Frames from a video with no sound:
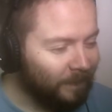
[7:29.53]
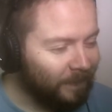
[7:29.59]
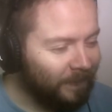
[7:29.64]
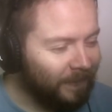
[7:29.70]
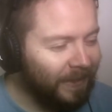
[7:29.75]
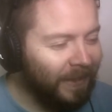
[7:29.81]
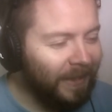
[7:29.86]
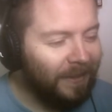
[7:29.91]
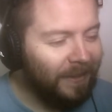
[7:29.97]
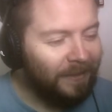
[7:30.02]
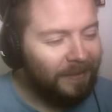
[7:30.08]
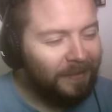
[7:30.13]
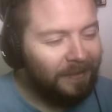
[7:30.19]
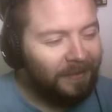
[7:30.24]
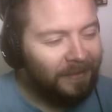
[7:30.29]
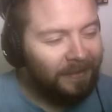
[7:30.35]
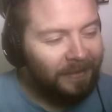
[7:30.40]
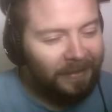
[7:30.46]
Yeah,
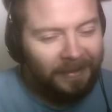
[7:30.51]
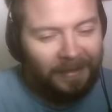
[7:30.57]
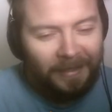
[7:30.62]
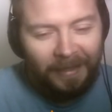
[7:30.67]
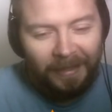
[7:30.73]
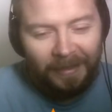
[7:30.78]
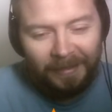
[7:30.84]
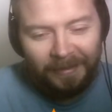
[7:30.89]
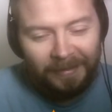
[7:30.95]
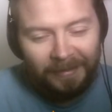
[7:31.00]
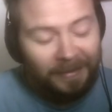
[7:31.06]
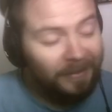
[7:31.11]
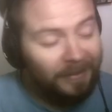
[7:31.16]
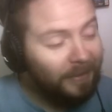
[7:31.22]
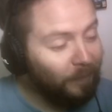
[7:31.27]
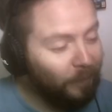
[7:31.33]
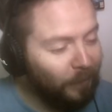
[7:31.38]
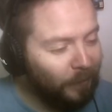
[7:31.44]
there's
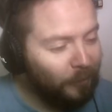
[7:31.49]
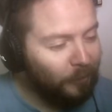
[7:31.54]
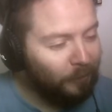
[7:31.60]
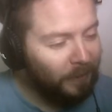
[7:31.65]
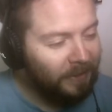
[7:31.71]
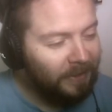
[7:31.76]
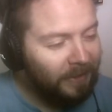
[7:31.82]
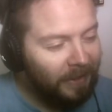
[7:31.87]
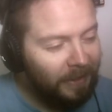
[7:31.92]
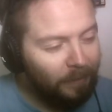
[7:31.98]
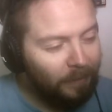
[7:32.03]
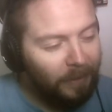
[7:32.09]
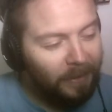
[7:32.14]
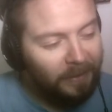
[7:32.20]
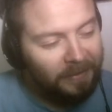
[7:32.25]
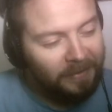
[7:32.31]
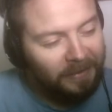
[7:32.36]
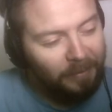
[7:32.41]
something to be said
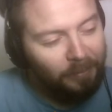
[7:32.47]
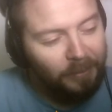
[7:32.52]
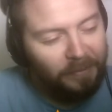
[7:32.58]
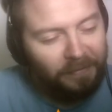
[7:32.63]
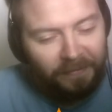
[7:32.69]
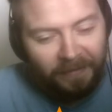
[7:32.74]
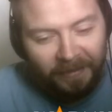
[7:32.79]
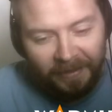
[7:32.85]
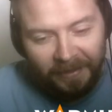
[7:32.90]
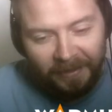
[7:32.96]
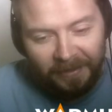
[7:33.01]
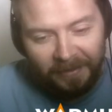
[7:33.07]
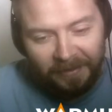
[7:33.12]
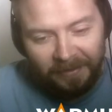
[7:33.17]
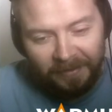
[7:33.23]
about simplifying